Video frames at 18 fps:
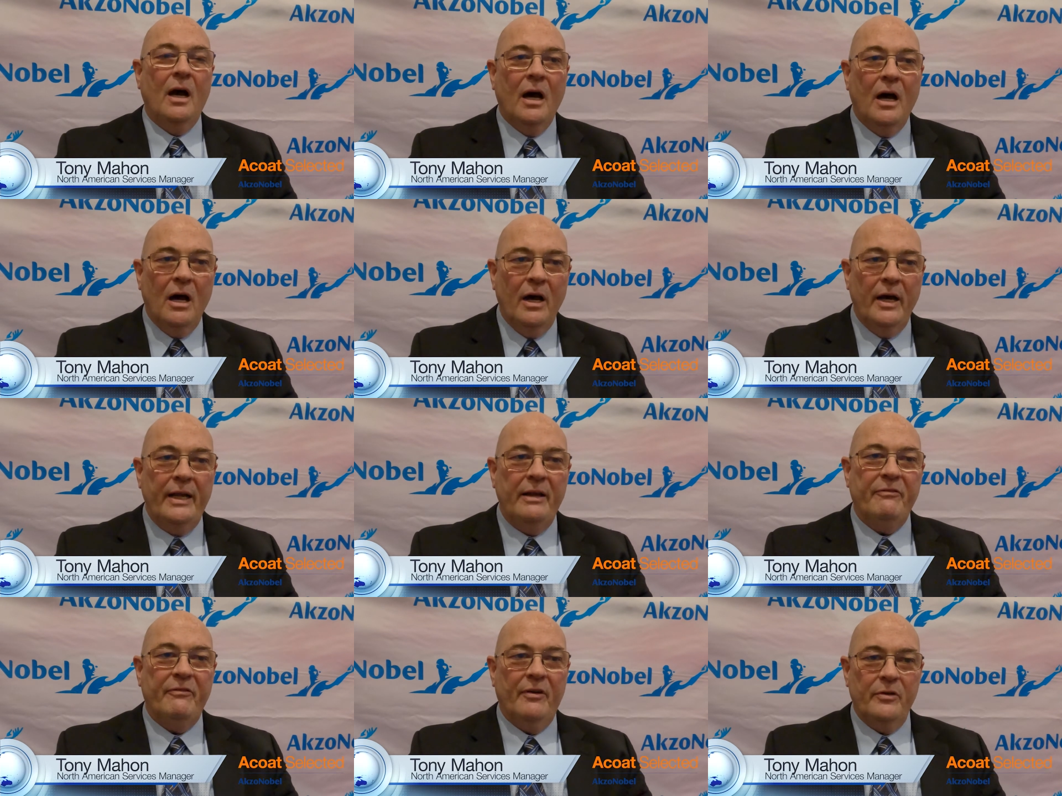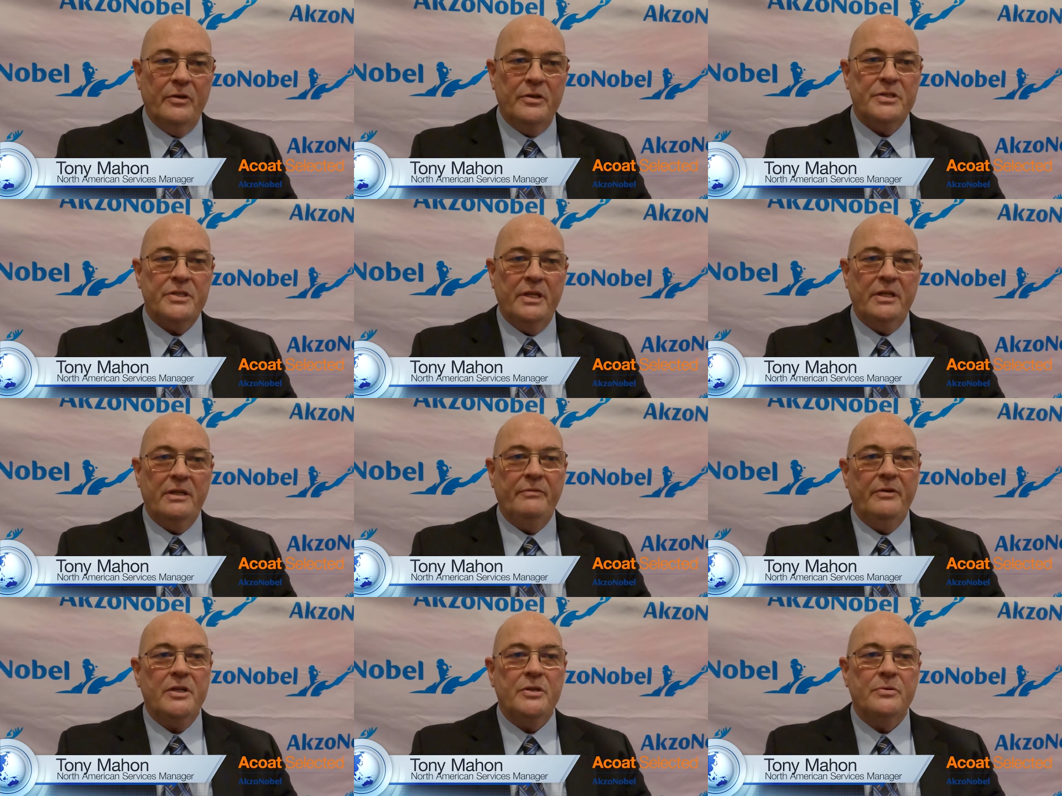highly focused
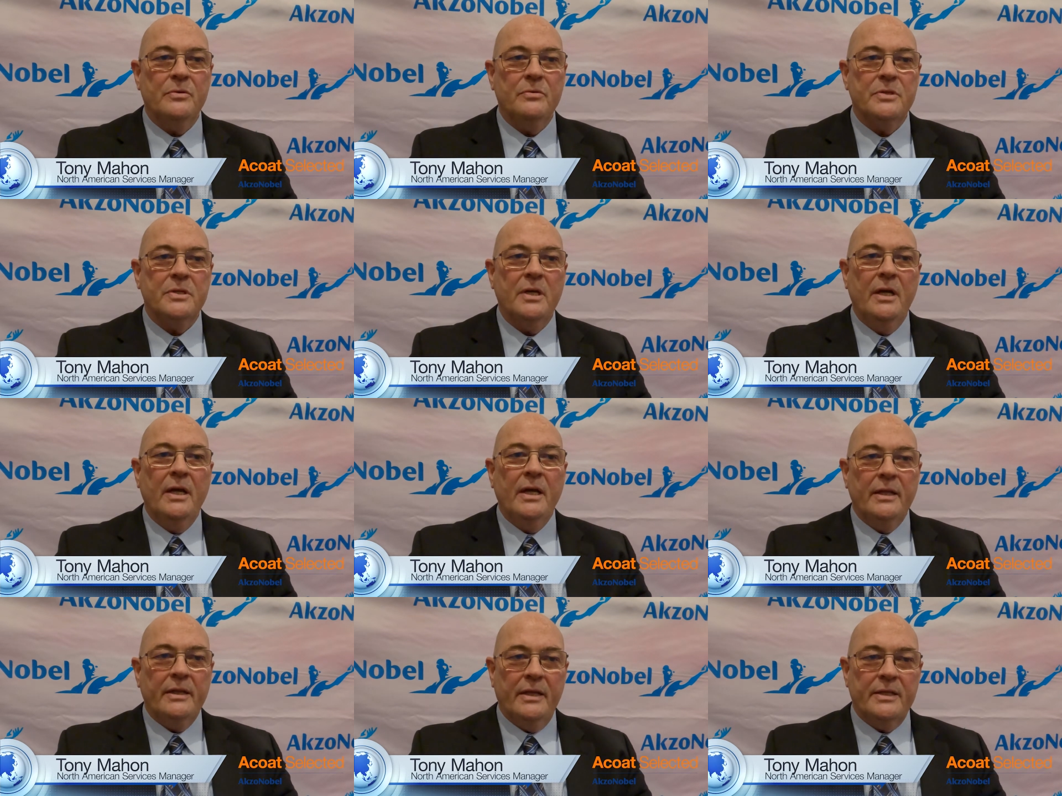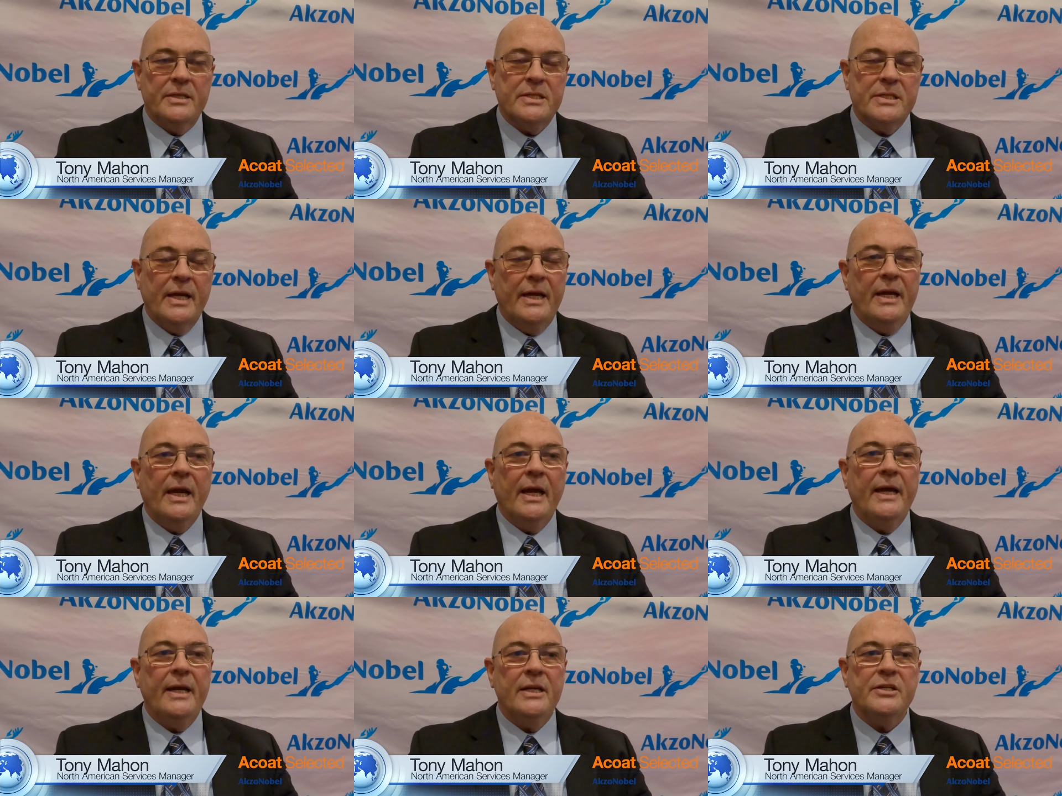individuals that stay
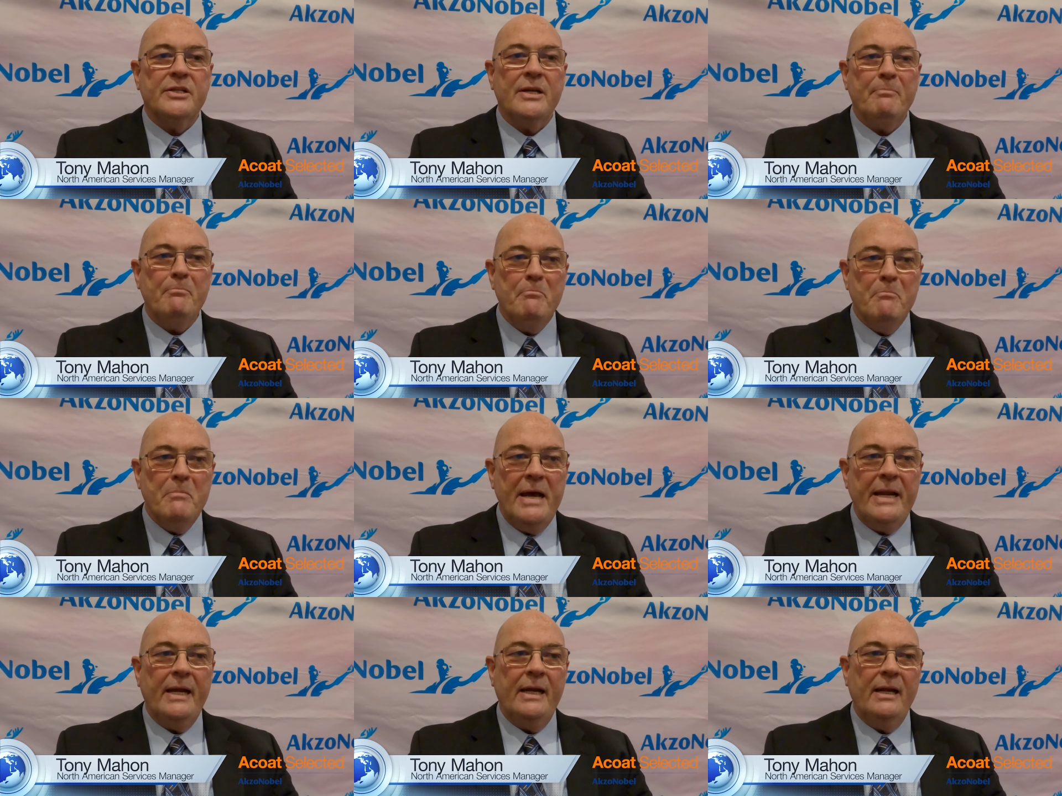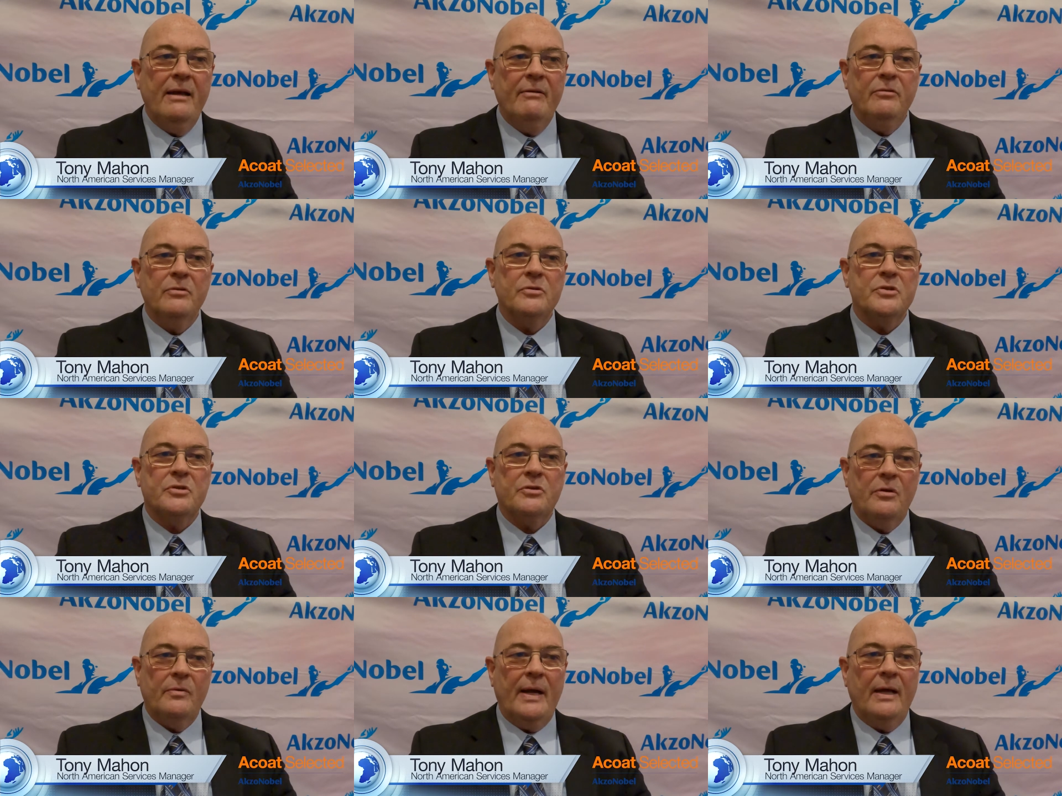engaged at many
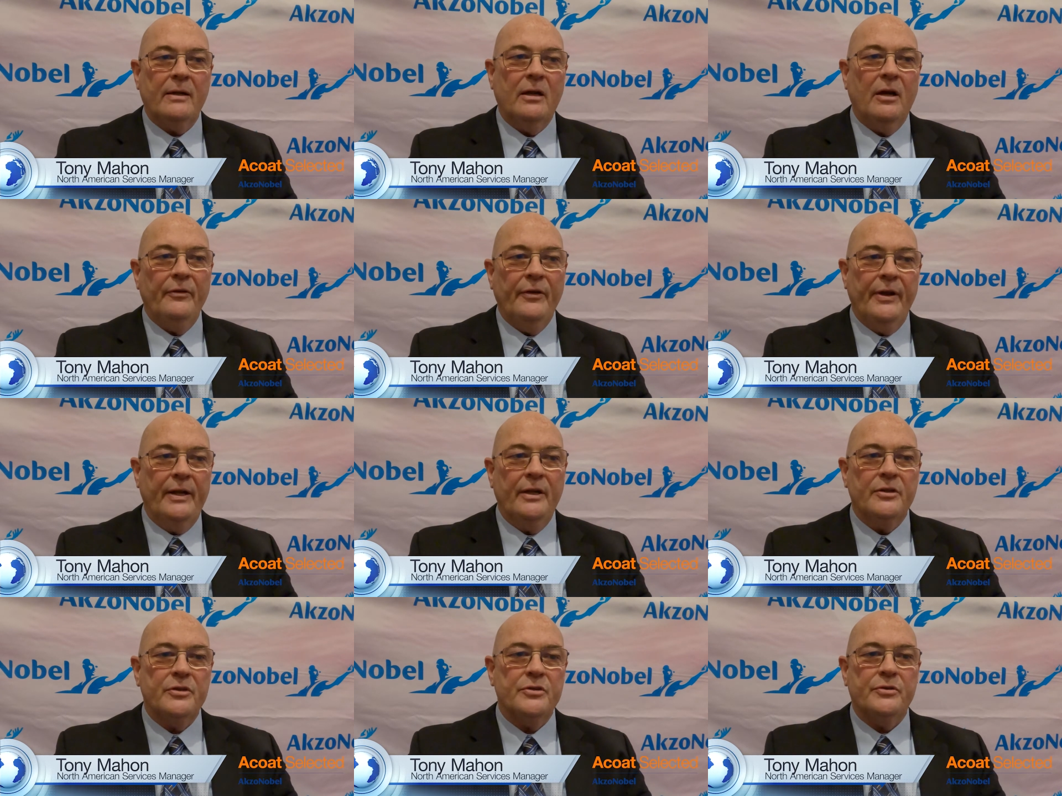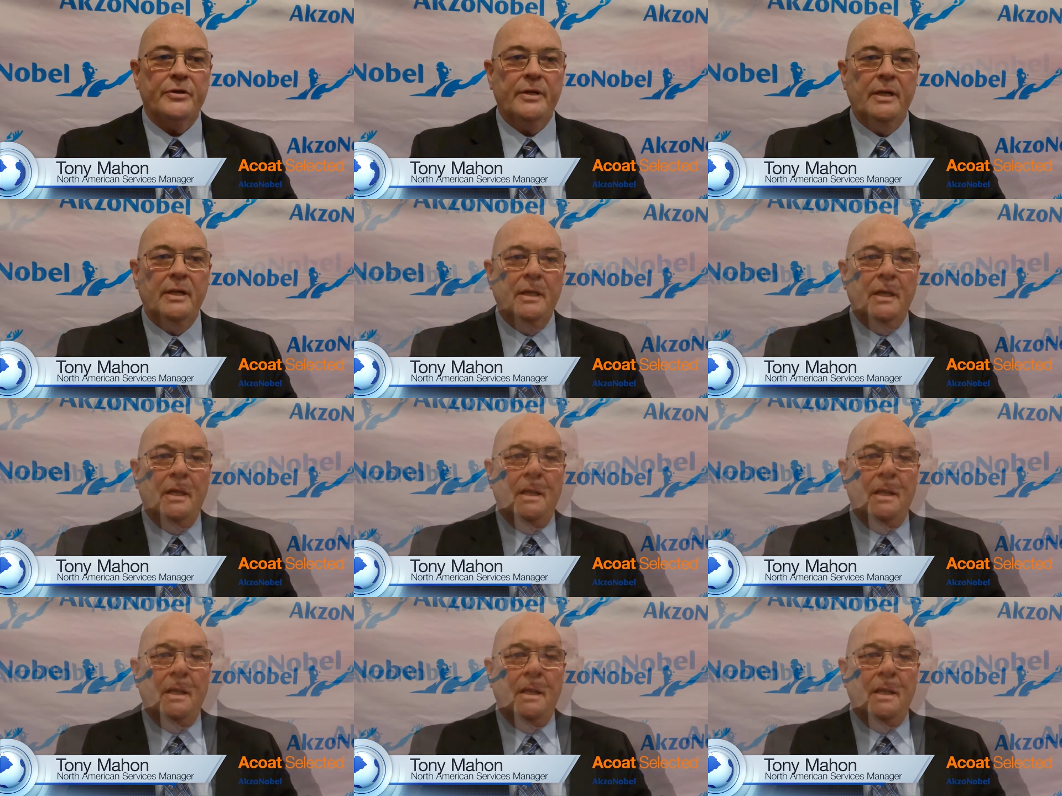levels throughout our industry.